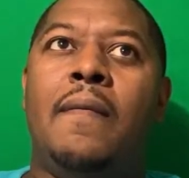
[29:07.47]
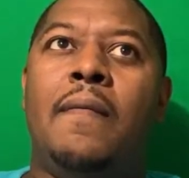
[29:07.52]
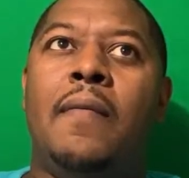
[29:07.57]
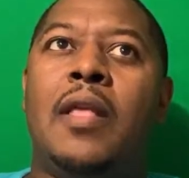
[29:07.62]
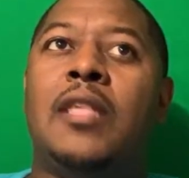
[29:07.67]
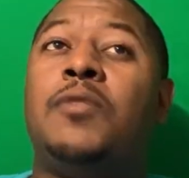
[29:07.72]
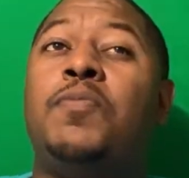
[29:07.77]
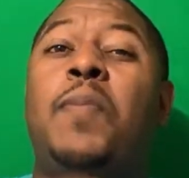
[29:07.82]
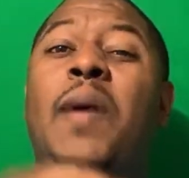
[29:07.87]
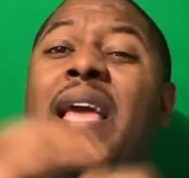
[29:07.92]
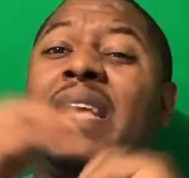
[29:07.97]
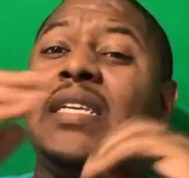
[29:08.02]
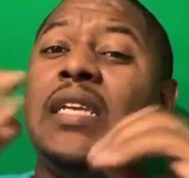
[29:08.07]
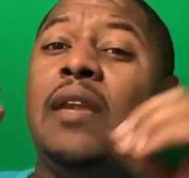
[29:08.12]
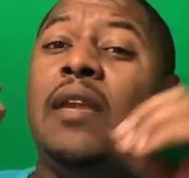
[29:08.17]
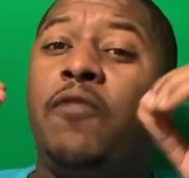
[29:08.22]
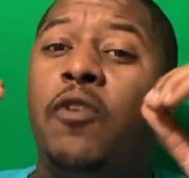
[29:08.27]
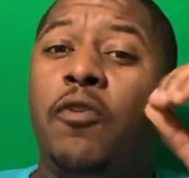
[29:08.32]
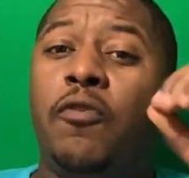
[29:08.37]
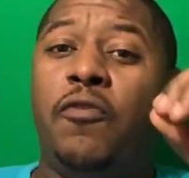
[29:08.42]

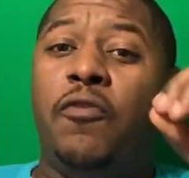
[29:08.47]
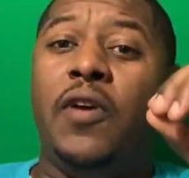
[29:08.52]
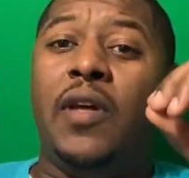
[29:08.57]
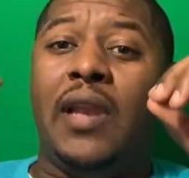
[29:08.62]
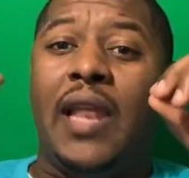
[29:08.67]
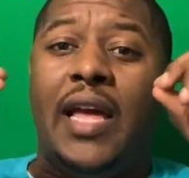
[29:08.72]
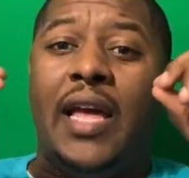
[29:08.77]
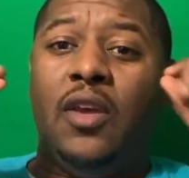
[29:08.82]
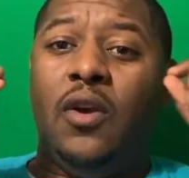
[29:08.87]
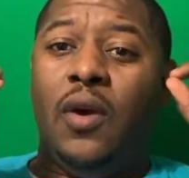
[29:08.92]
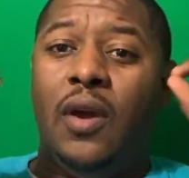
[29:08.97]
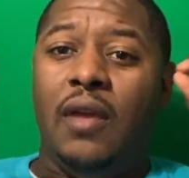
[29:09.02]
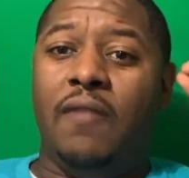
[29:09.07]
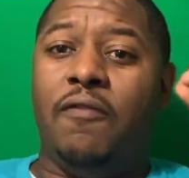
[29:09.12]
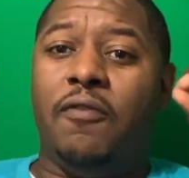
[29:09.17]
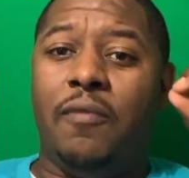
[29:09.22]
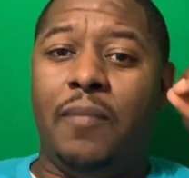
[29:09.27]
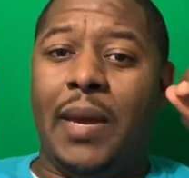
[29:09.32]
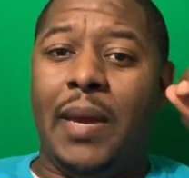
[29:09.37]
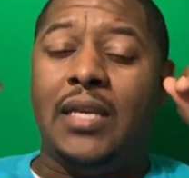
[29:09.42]
especially if you feel like your
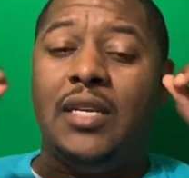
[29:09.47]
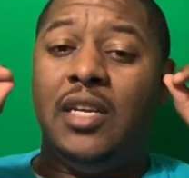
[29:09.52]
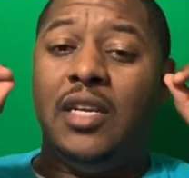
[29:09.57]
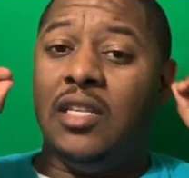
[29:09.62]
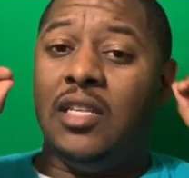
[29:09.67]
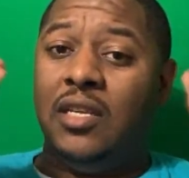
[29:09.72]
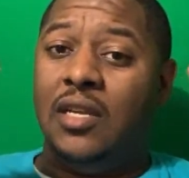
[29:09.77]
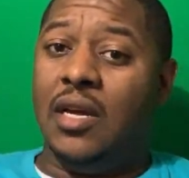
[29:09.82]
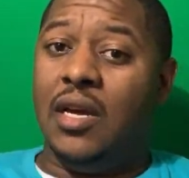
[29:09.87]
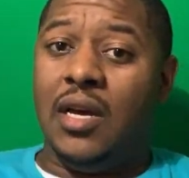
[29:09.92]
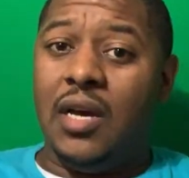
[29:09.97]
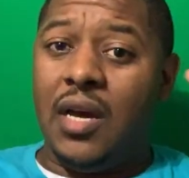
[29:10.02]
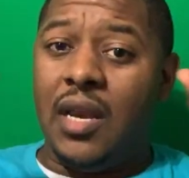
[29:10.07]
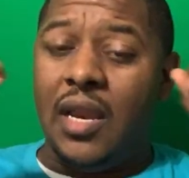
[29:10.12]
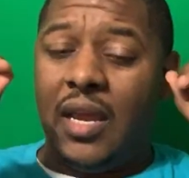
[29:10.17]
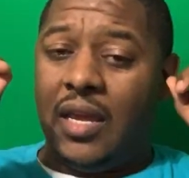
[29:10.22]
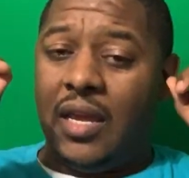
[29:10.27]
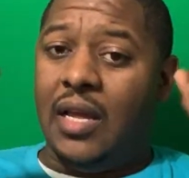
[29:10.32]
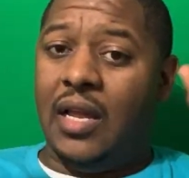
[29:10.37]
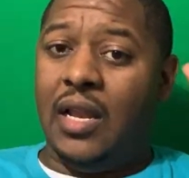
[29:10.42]
information is good
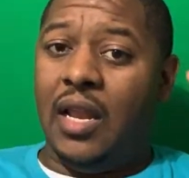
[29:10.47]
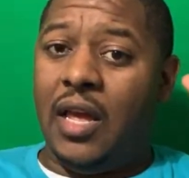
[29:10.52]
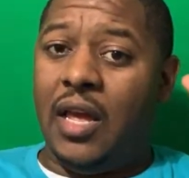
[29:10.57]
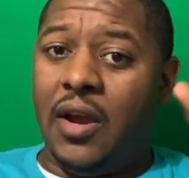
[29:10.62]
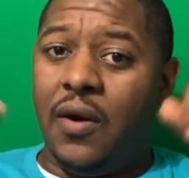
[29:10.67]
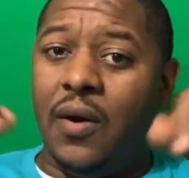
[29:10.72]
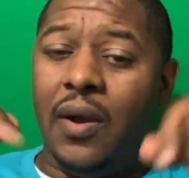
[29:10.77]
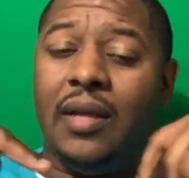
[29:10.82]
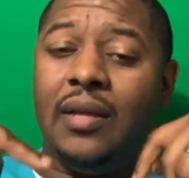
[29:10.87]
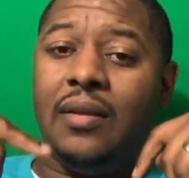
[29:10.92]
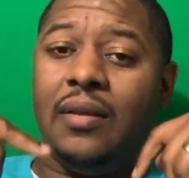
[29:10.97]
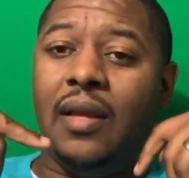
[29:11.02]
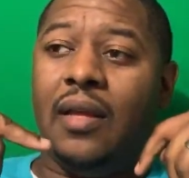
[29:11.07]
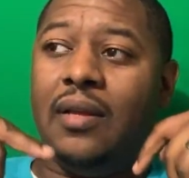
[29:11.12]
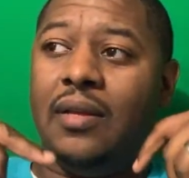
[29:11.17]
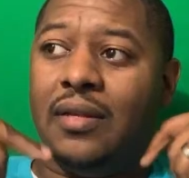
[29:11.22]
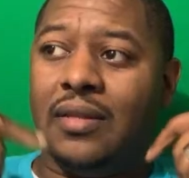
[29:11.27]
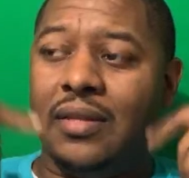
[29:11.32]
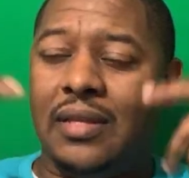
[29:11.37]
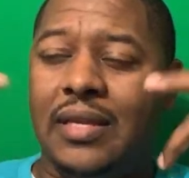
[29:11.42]
and clear and
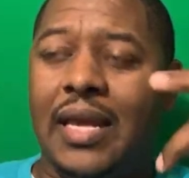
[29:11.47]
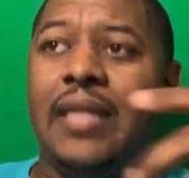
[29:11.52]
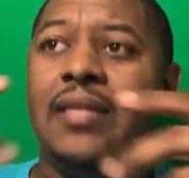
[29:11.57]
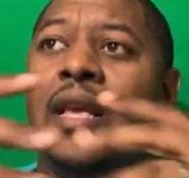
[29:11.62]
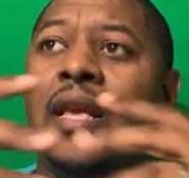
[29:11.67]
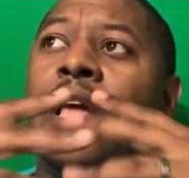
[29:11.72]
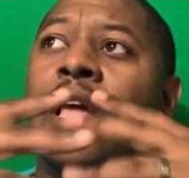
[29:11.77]
concise,